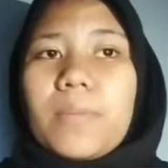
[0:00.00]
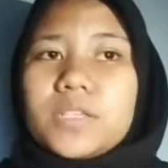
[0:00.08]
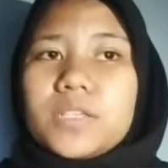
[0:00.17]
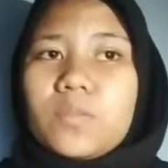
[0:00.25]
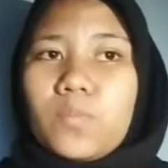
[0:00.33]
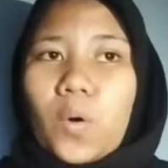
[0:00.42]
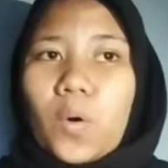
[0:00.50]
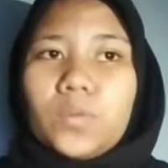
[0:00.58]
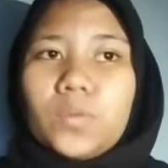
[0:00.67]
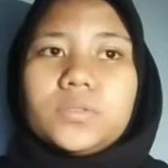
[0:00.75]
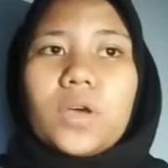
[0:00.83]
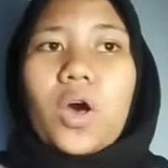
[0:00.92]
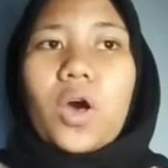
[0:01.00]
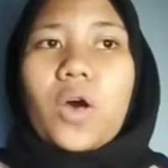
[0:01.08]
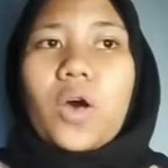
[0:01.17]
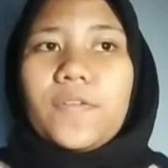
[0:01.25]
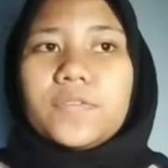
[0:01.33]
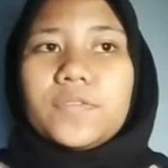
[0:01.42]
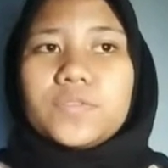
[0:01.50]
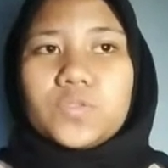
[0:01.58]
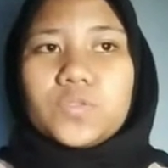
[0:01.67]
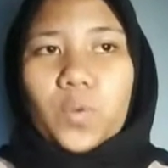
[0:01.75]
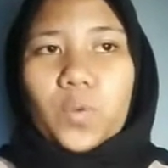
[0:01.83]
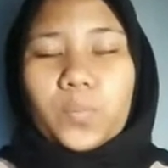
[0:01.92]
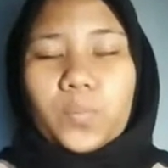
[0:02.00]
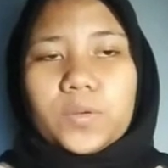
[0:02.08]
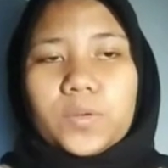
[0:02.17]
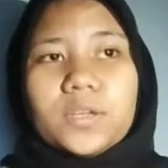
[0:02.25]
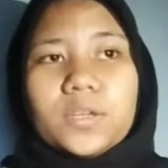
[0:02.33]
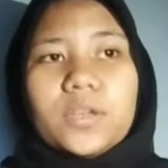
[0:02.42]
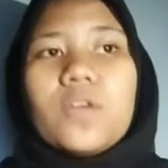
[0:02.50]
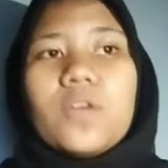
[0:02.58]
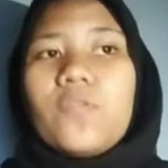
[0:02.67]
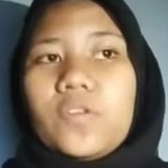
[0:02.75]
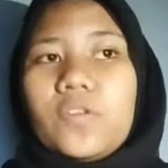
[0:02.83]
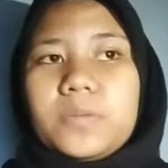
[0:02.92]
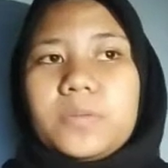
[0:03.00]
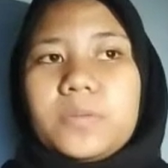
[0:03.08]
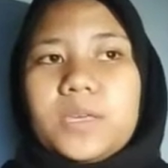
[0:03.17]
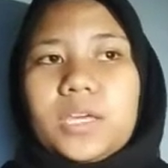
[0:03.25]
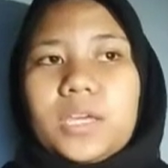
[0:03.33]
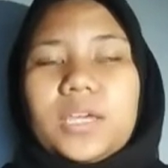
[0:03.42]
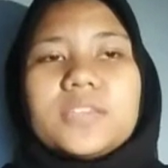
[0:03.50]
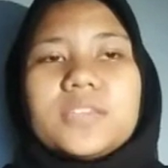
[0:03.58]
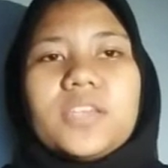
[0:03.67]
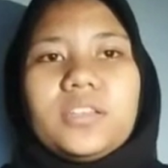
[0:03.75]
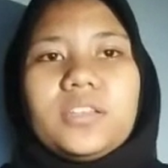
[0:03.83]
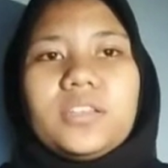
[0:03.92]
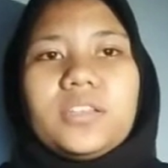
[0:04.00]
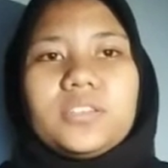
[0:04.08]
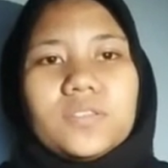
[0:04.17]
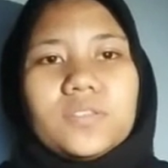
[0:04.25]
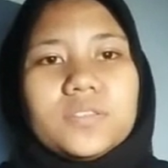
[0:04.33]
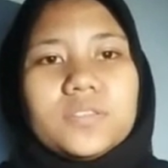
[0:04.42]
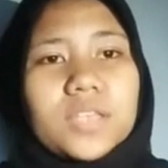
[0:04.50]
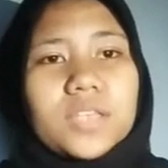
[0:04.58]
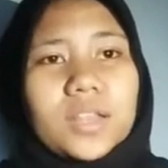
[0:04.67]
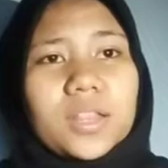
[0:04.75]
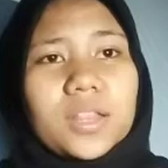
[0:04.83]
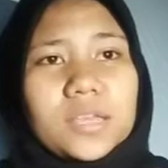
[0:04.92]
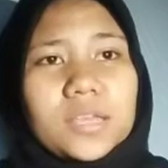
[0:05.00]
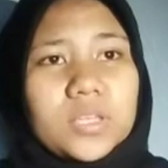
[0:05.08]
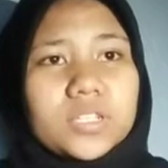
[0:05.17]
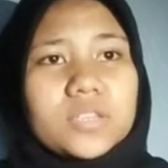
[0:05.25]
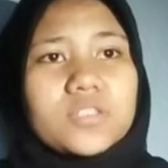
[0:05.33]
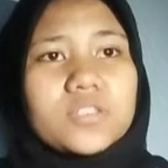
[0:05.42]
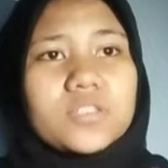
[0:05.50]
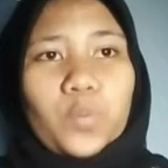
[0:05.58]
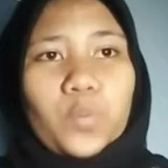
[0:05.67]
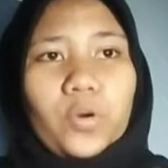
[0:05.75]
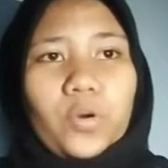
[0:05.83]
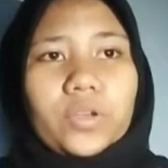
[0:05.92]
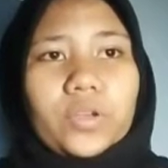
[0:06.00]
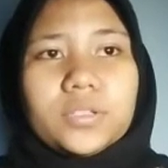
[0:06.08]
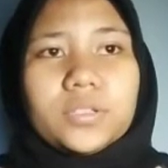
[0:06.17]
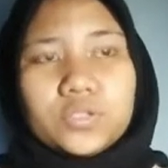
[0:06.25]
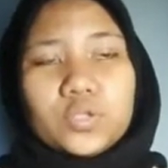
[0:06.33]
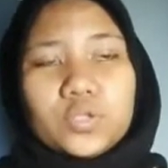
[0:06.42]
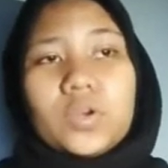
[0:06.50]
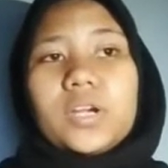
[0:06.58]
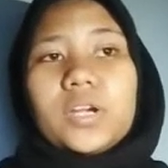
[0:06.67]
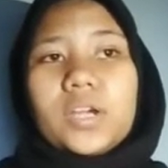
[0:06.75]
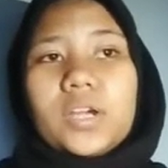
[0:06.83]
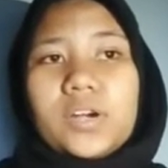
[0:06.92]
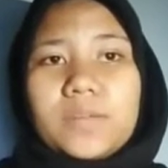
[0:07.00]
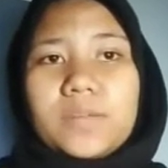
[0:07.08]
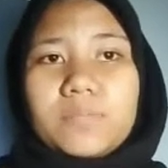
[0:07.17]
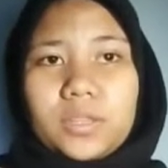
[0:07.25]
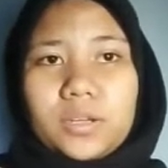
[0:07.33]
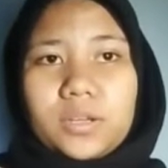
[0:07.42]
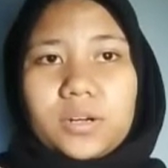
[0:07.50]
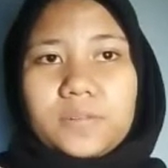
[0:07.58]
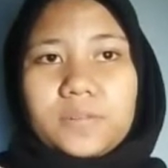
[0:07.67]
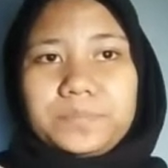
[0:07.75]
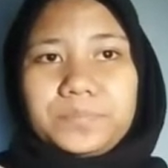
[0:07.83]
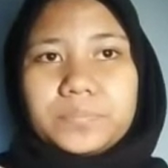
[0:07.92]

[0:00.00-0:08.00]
makes a bowl of hot soup for me, said the girl selling matches spoiled to her grandmother.